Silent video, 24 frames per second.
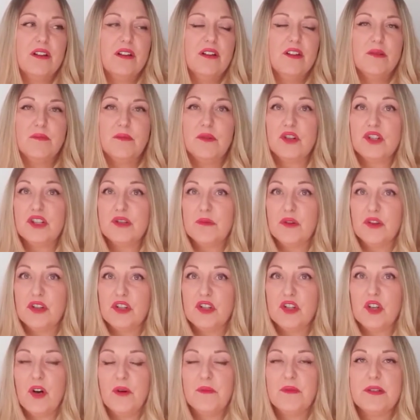bottom or the
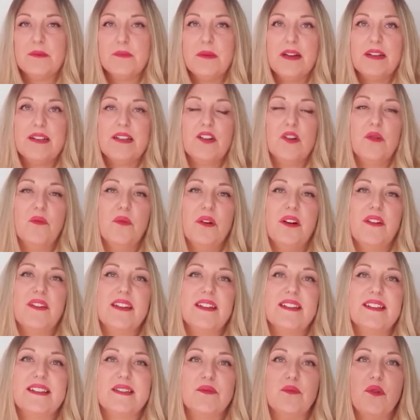top, depending on
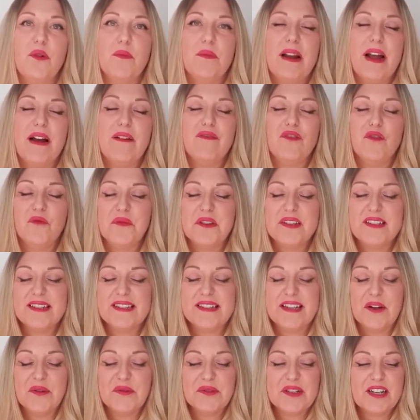what platform this is
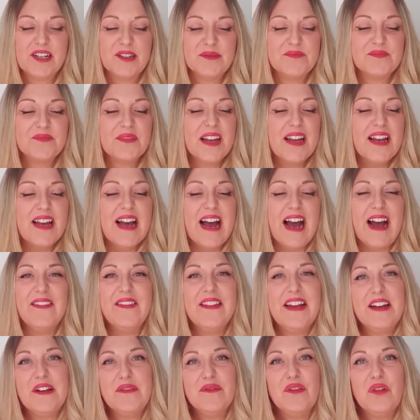loading on. And
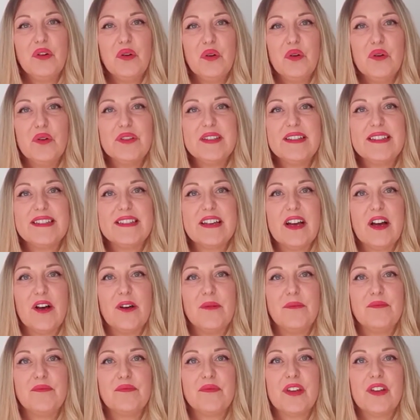then of course
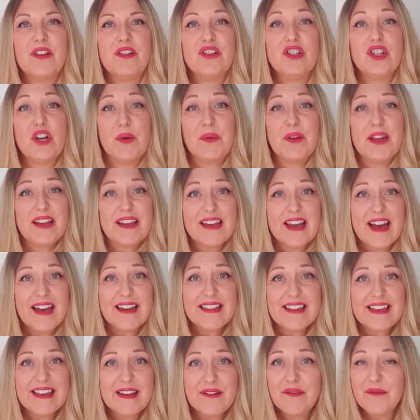Tony and
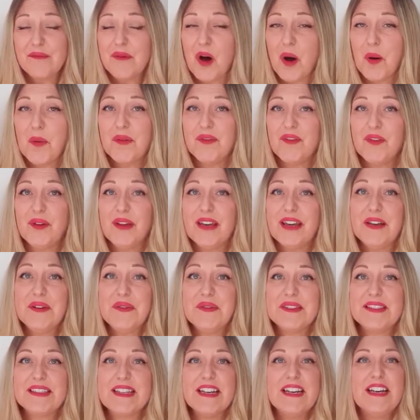Cathy from Harbour
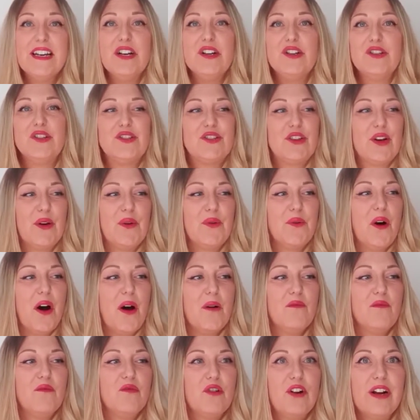Gifts. So
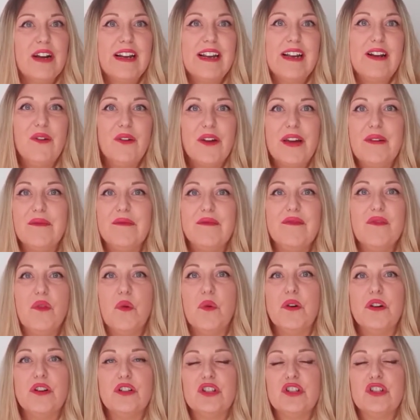I'm really looking
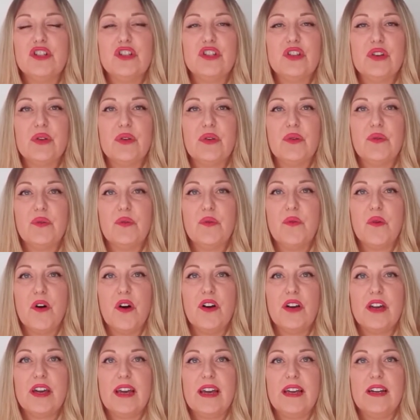forward to
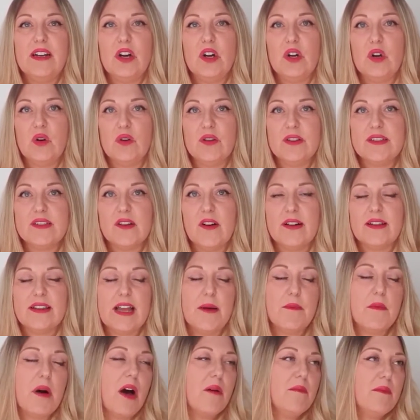working alongside
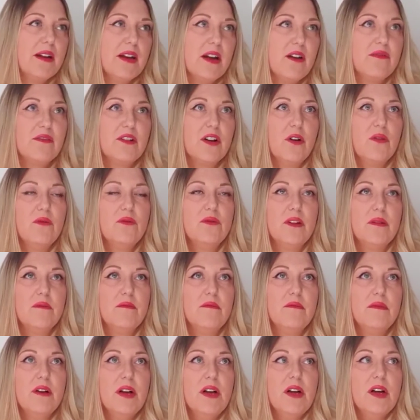them. I mean, I've known
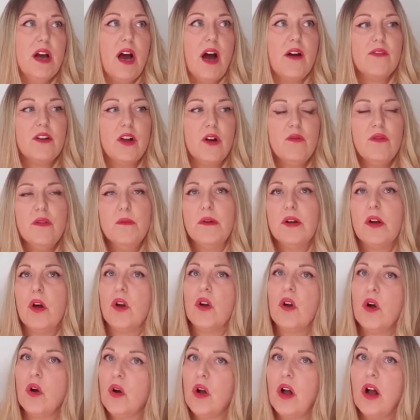them a
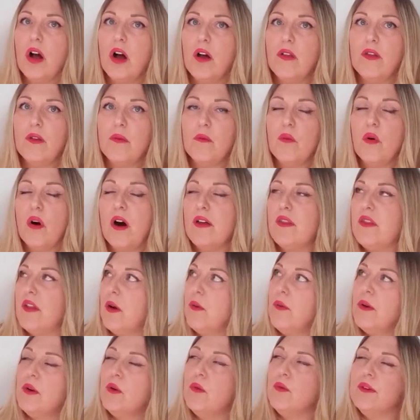lot longer than what I think
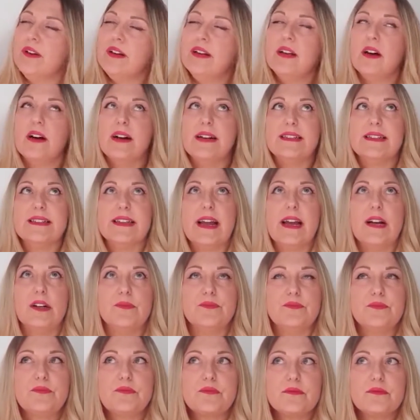we all realise now.